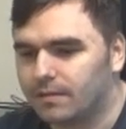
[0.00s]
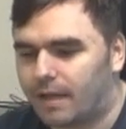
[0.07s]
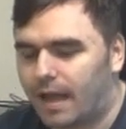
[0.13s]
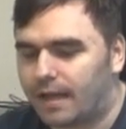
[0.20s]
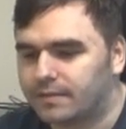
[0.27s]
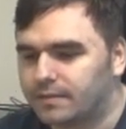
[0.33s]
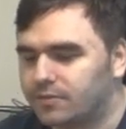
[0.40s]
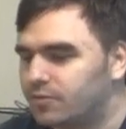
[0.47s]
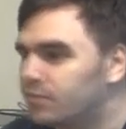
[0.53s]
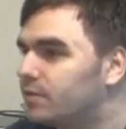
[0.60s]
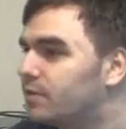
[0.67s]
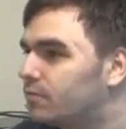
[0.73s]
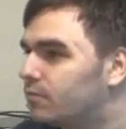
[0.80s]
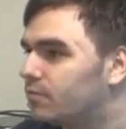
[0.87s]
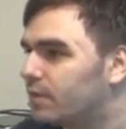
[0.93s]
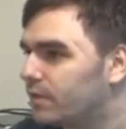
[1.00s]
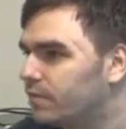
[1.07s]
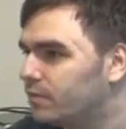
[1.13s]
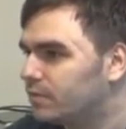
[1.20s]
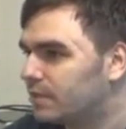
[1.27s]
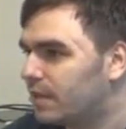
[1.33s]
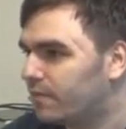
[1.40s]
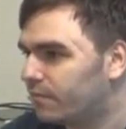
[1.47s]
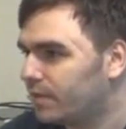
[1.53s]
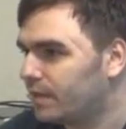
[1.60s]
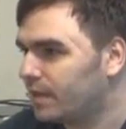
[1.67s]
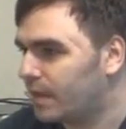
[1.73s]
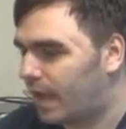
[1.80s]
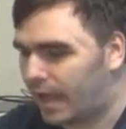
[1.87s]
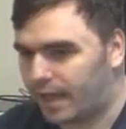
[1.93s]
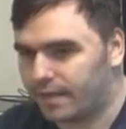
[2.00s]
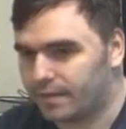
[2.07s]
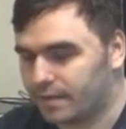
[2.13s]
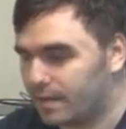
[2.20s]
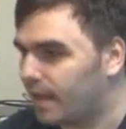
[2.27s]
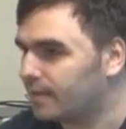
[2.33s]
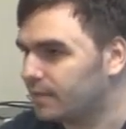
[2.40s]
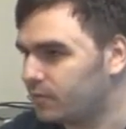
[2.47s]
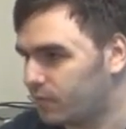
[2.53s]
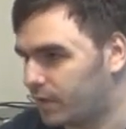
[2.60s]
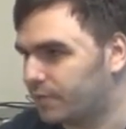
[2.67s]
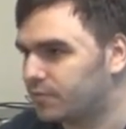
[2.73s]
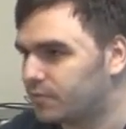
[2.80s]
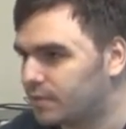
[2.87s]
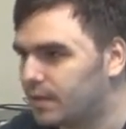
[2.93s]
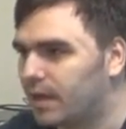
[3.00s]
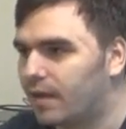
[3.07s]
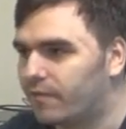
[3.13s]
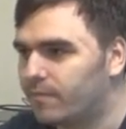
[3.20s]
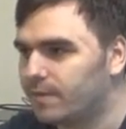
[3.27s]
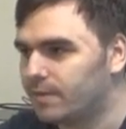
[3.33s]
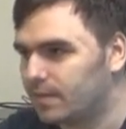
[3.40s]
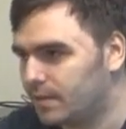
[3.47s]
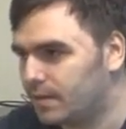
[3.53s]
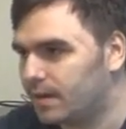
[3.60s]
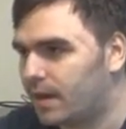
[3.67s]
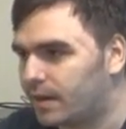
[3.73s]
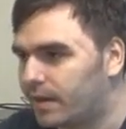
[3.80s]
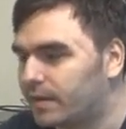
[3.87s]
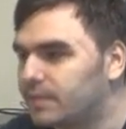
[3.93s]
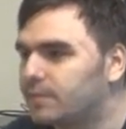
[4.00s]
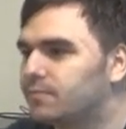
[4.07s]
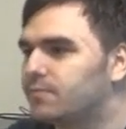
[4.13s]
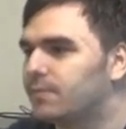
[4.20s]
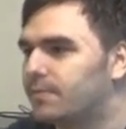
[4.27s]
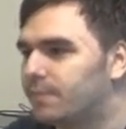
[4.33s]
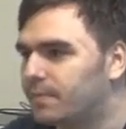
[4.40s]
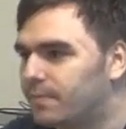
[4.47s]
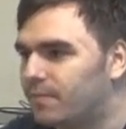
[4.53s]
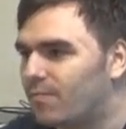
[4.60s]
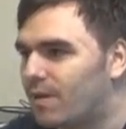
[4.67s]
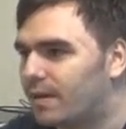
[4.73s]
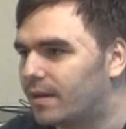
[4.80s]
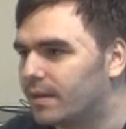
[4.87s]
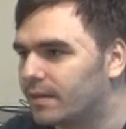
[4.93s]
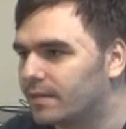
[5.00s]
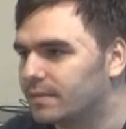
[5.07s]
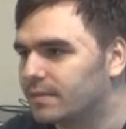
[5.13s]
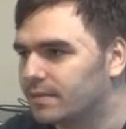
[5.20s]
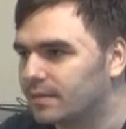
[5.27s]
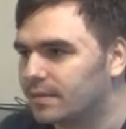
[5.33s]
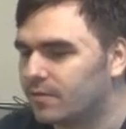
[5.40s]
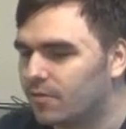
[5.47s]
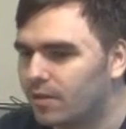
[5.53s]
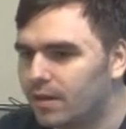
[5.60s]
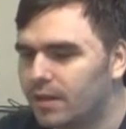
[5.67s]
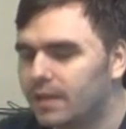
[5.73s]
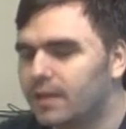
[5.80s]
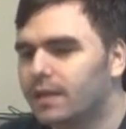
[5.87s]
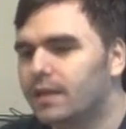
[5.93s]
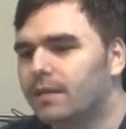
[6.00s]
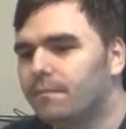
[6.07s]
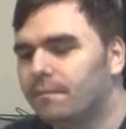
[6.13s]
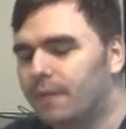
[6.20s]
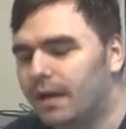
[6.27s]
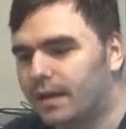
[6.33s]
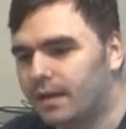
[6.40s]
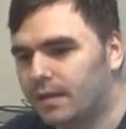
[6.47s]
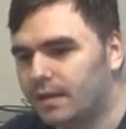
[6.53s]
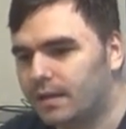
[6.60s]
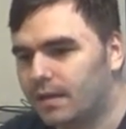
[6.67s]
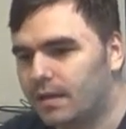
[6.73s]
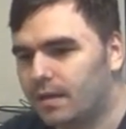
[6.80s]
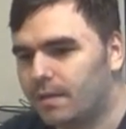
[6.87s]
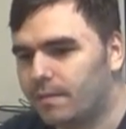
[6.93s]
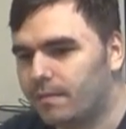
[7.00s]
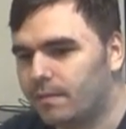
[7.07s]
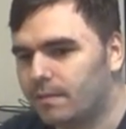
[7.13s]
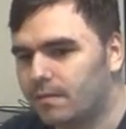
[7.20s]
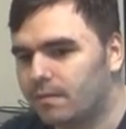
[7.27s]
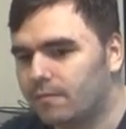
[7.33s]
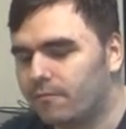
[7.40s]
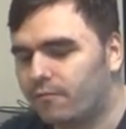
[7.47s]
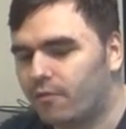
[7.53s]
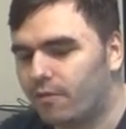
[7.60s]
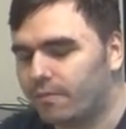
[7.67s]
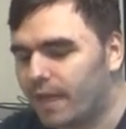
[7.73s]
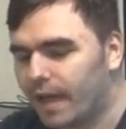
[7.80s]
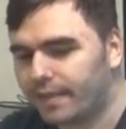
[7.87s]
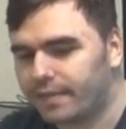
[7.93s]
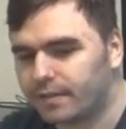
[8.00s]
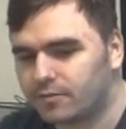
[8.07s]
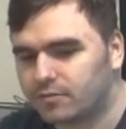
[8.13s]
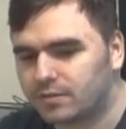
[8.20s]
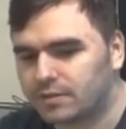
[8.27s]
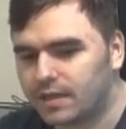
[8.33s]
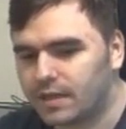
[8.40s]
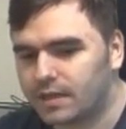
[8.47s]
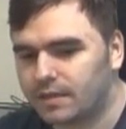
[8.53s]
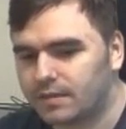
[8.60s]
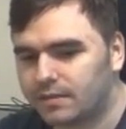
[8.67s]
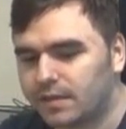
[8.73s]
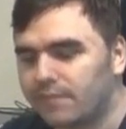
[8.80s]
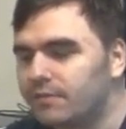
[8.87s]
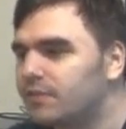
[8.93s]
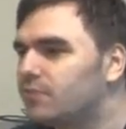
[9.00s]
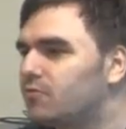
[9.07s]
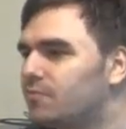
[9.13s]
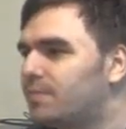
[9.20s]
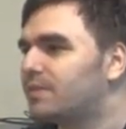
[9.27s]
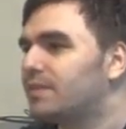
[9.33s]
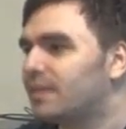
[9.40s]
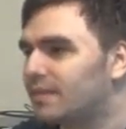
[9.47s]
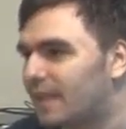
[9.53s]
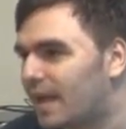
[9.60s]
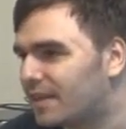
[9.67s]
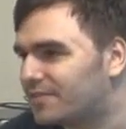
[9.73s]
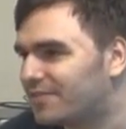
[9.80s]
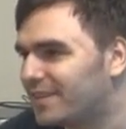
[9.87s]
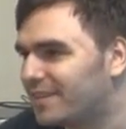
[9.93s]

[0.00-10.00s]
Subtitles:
has a duty to give you something and it doesn't, you can sue the government. And there are cases where people won against the city hall. But from that and to say 72% tax